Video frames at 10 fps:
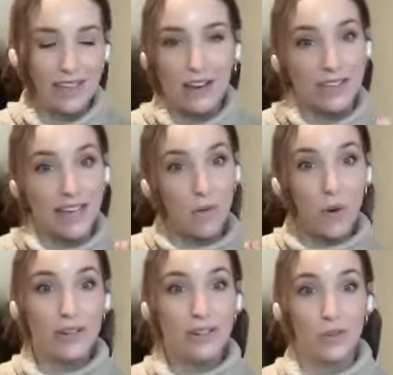without
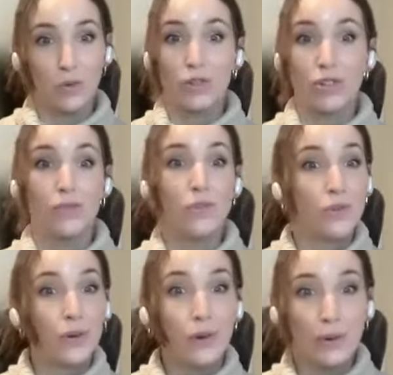that one source of
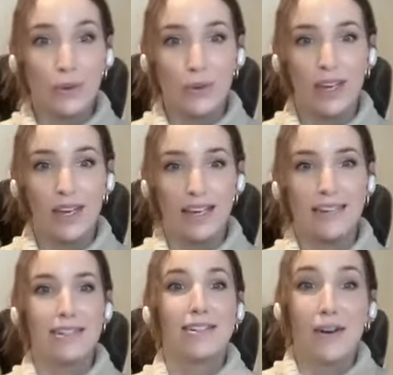truth,
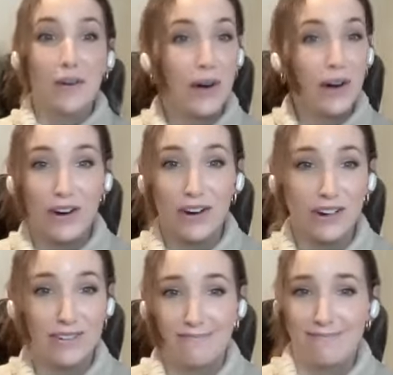it's so
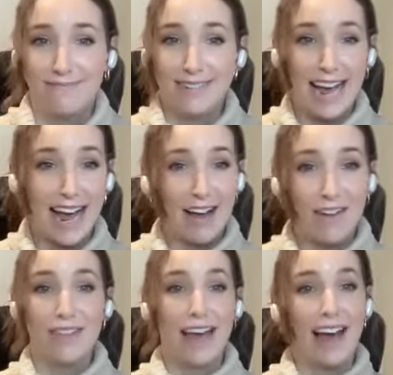hard to
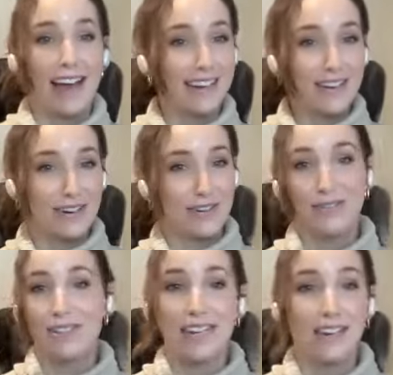have that,
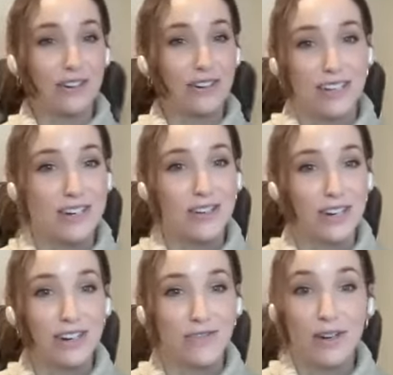
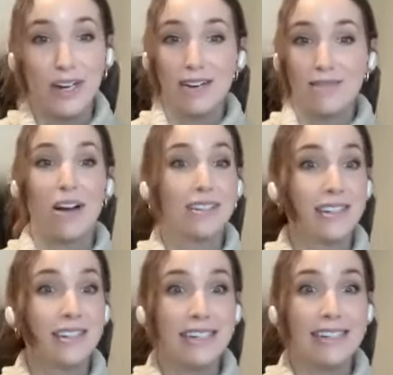standardization of
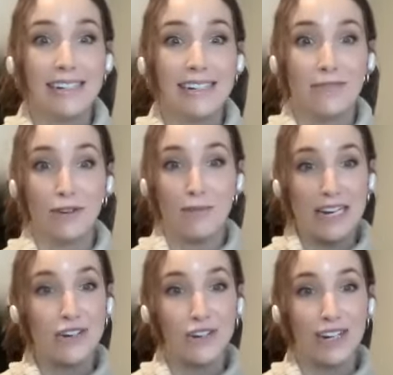processes and
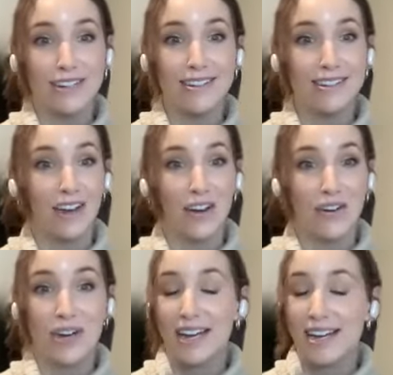information.
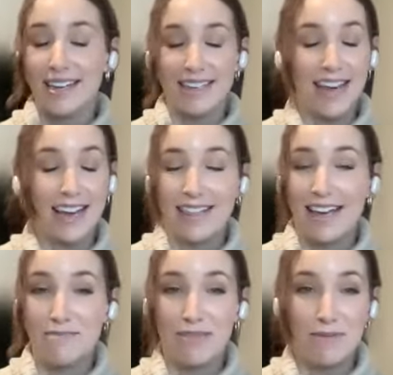So yeah,
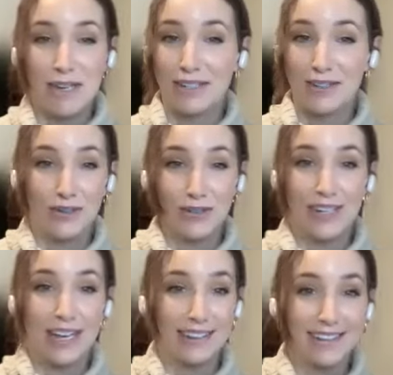that makes
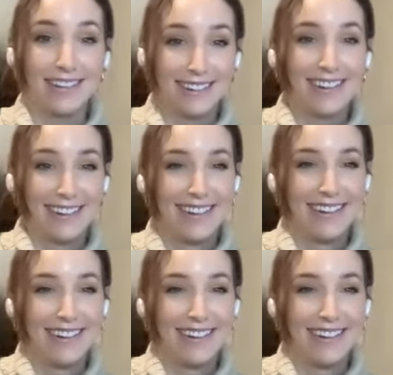total sense.